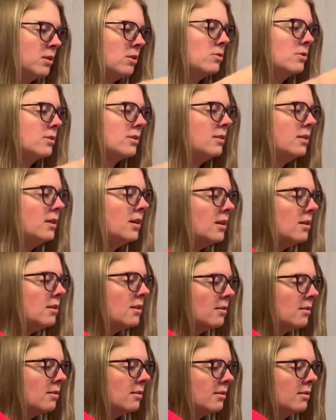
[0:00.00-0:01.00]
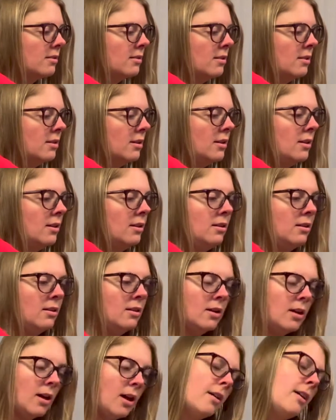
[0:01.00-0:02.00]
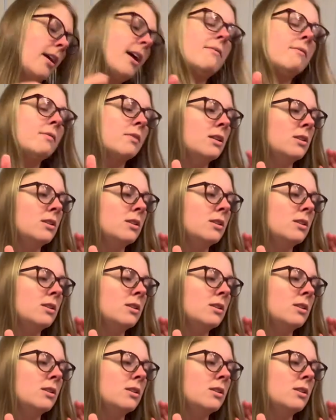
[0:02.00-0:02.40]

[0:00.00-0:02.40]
In there. All right,